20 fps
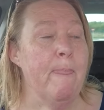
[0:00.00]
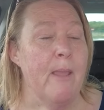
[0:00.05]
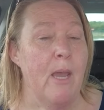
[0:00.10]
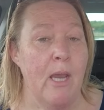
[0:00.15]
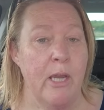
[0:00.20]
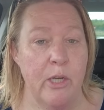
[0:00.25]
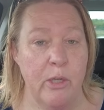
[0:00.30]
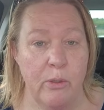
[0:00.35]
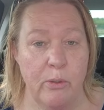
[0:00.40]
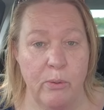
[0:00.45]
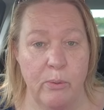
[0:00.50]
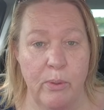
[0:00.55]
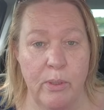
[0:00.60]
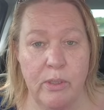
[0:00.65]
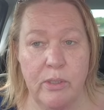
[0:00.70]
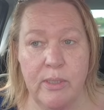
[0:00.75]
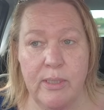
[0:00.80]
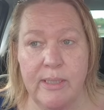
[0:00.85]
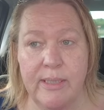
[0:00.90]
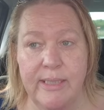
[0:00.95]
I know
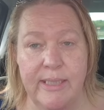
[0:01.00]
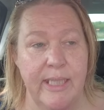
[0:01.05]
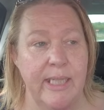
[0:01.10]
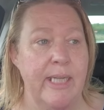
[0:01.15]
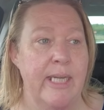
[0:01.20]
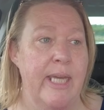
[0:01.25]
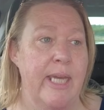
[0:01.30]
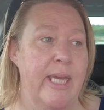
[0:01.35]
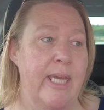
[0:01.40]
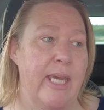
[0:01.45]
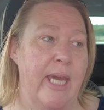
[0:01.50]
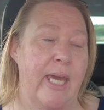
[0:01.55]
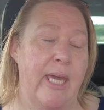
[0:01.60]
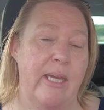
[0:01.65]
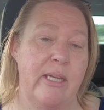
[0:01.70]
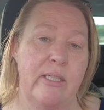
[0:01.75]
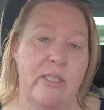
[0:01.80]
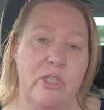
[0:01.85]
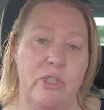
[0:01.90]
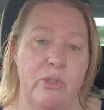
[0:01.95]
scenic
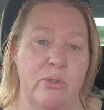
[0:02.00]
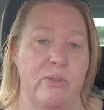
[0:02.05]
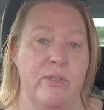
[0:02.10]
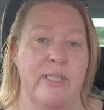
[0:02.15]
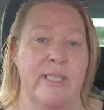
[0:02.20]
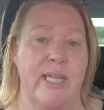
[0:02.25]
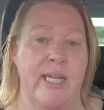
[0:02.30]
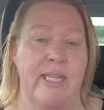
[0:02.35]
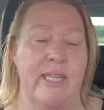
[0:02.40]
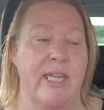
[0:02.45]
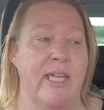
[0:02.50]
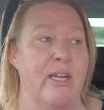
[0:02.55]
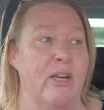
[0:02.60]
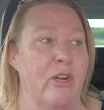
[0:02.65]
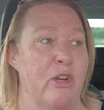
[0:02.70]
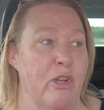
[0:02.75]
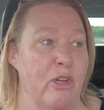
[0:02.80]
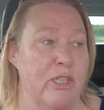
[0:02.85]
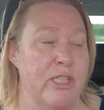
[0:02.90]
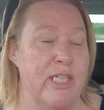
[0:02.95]
tours like that are
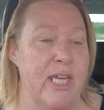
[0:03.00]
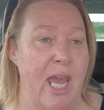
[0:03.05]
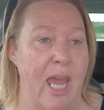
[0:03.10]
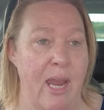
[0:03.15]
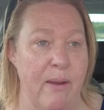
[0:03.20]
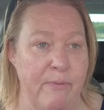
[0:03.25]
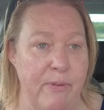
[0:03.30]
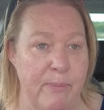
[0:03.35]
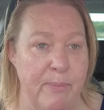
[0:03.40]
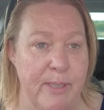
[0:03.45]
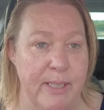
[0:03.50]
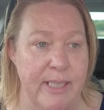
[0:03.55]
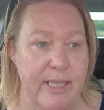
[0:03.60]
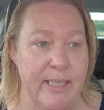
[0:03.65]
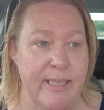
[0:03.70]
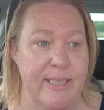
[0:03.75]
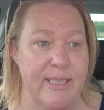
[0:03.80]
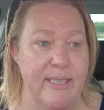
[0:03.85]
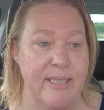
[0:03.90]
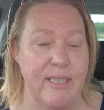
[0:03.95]
not to
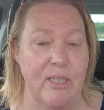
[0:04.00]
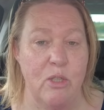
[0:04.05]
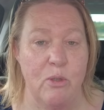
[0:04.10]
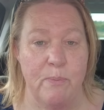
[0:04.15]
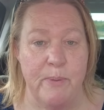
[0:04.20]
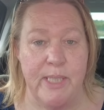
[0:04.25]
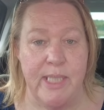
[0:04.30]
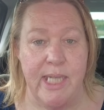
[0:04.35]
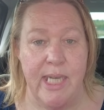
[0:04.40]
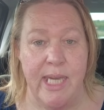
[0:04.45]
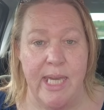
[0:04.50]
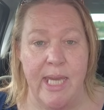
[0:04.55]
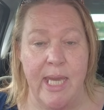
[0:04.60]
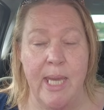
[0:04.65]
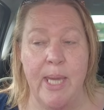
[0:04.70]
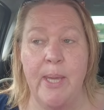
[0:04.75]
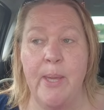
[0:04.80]
everybody's cup of tea,